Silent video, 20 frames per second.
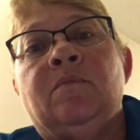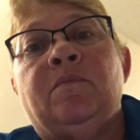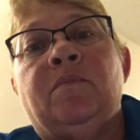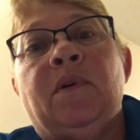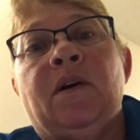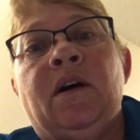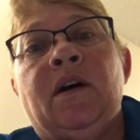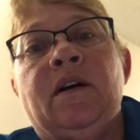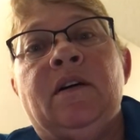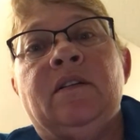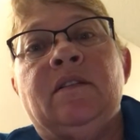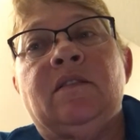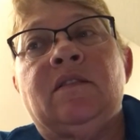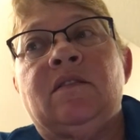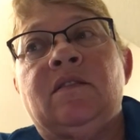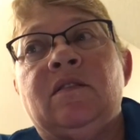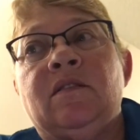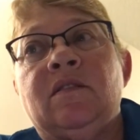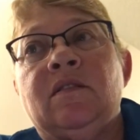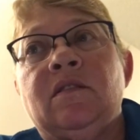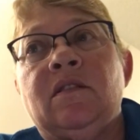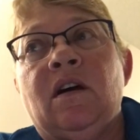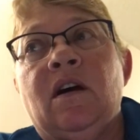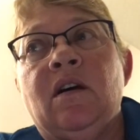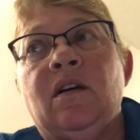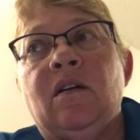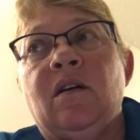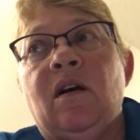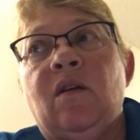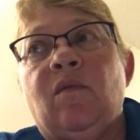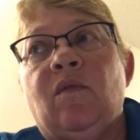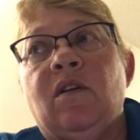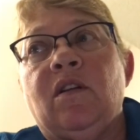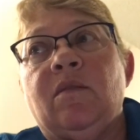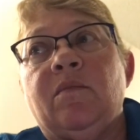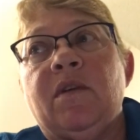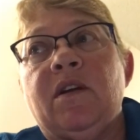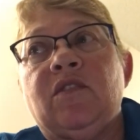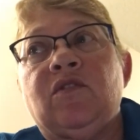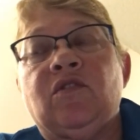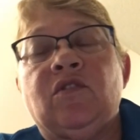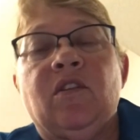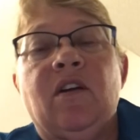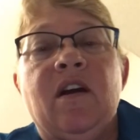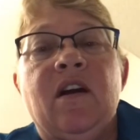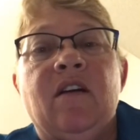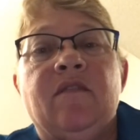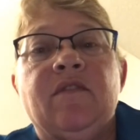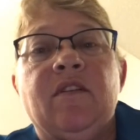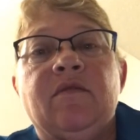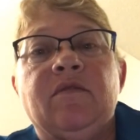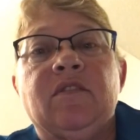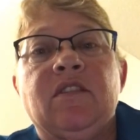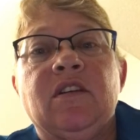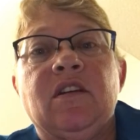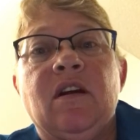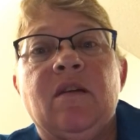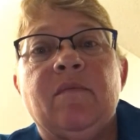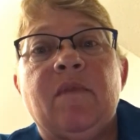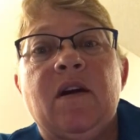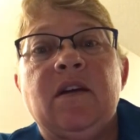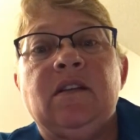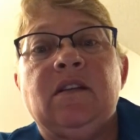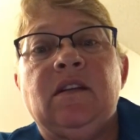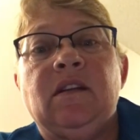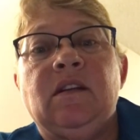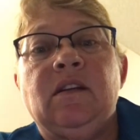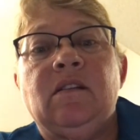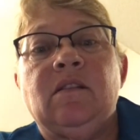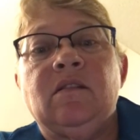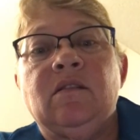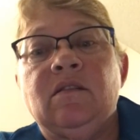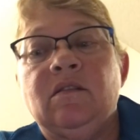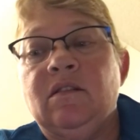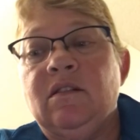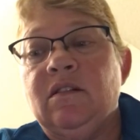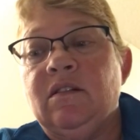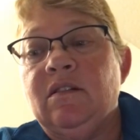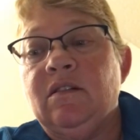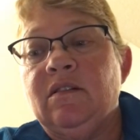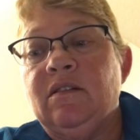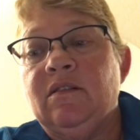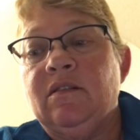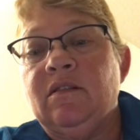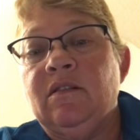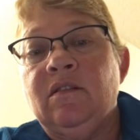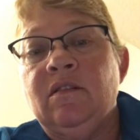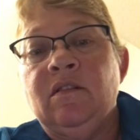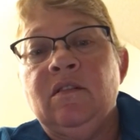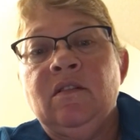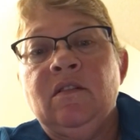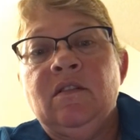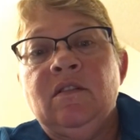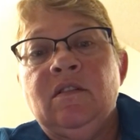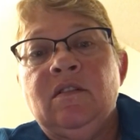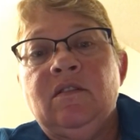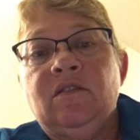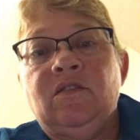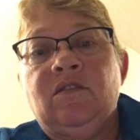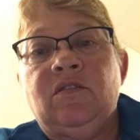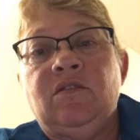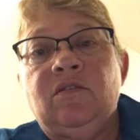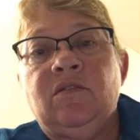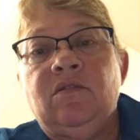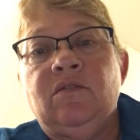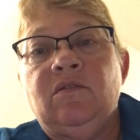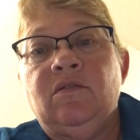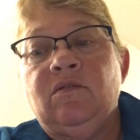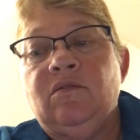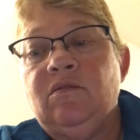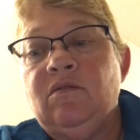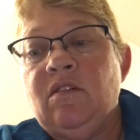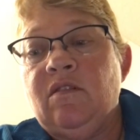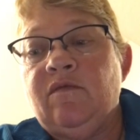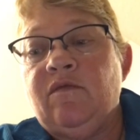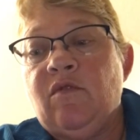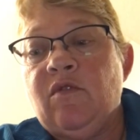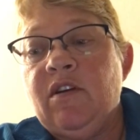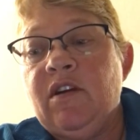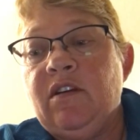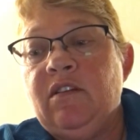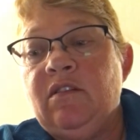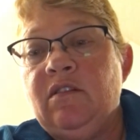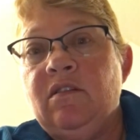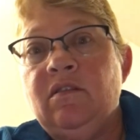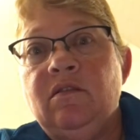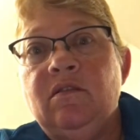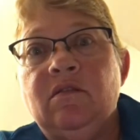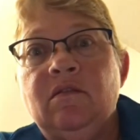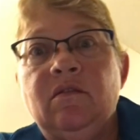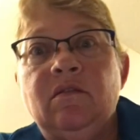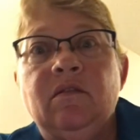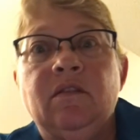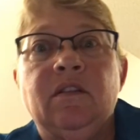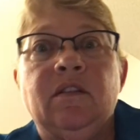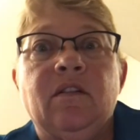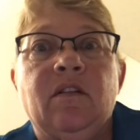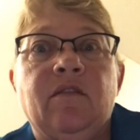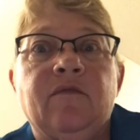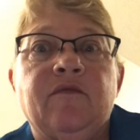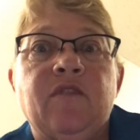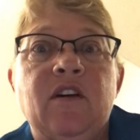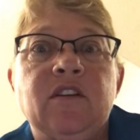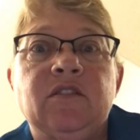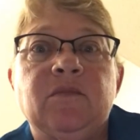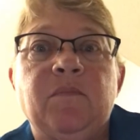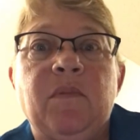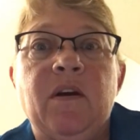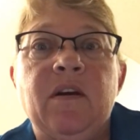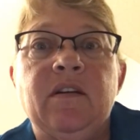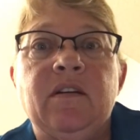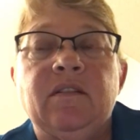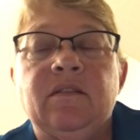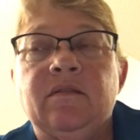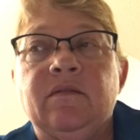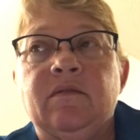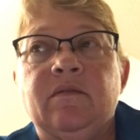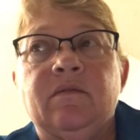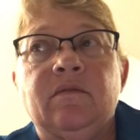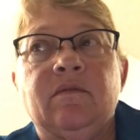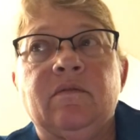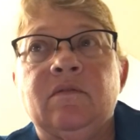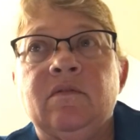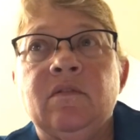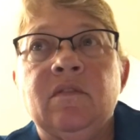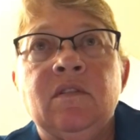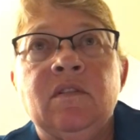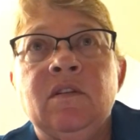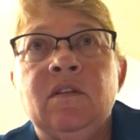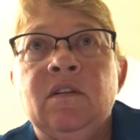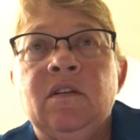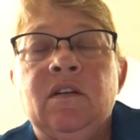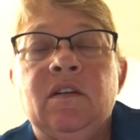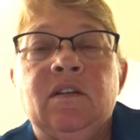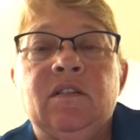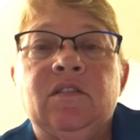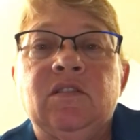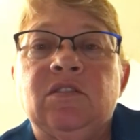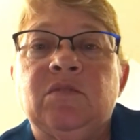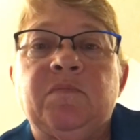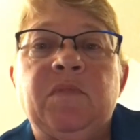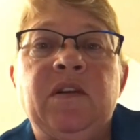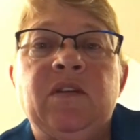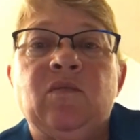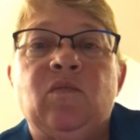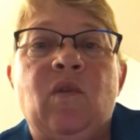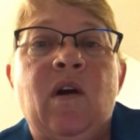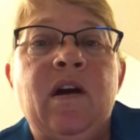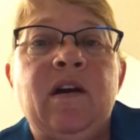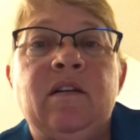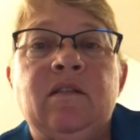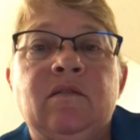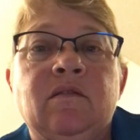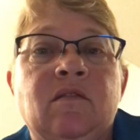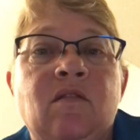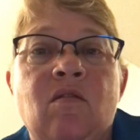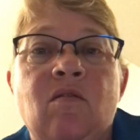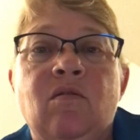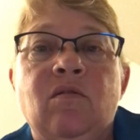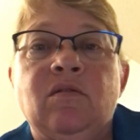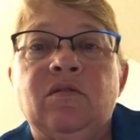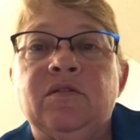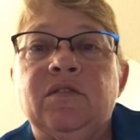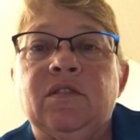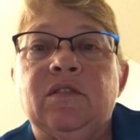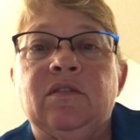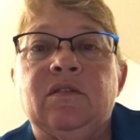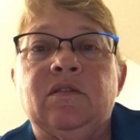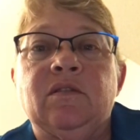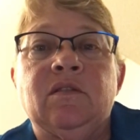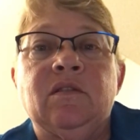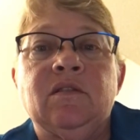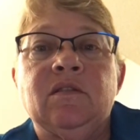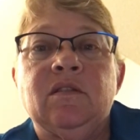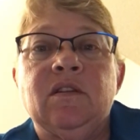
but I want to make sure I have everything I might need to avoid, frostbite and just being wet, cold, and